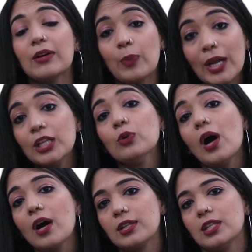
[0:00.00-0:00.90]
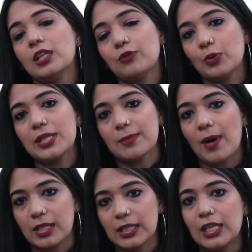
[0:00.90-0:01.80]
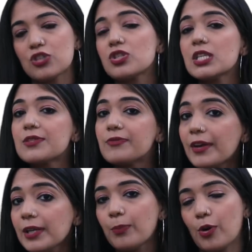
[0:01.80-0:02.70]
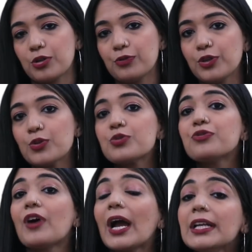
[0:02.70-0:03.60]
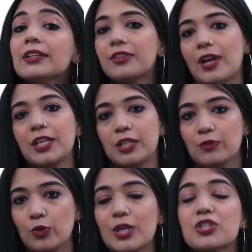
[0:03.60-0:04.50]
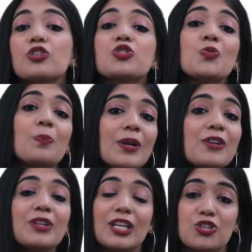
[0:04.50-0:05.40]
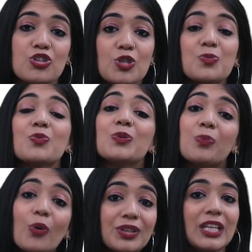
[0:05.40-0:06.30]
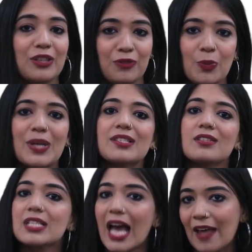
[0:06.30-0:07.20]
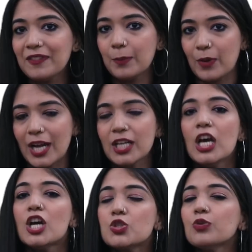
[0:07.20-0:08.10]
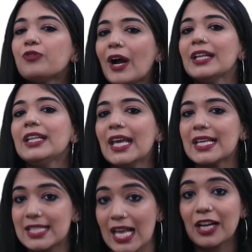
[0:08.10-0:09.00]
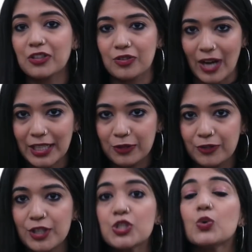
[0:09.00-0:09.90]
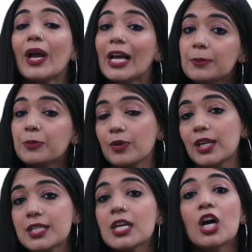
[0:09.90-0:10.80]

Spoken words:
When you are in an influencer marketing agency, it's very important for you to find the right influencers, to build relationships with both the influencers and the brand, to find the exact right fit to help create